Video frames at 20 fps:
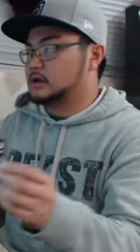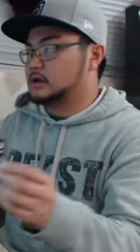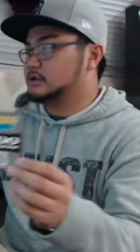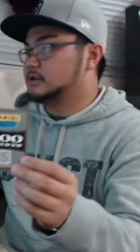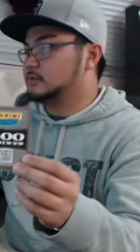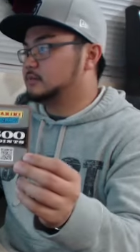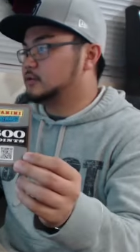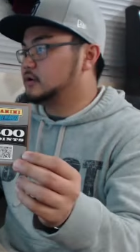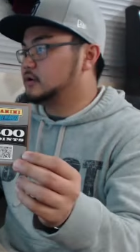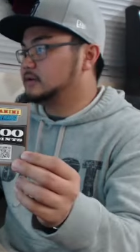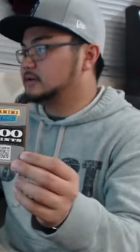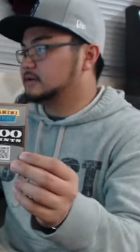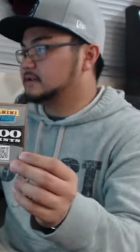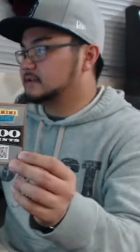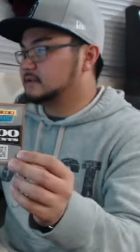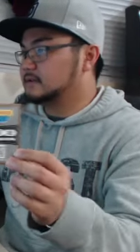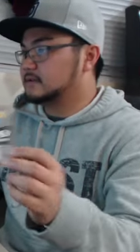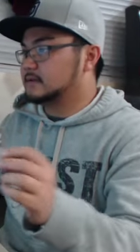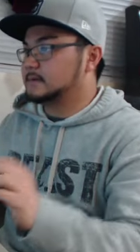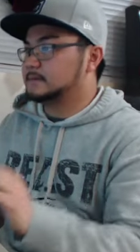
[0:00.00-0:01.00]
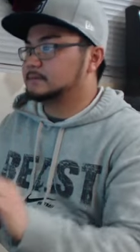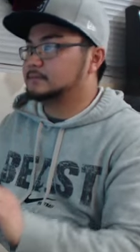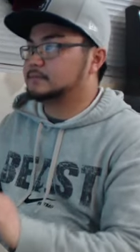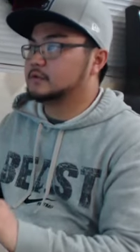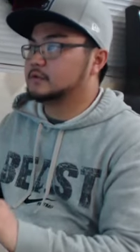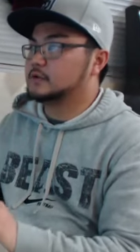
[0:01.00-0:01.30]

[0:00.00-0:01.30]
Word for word: uh, the points.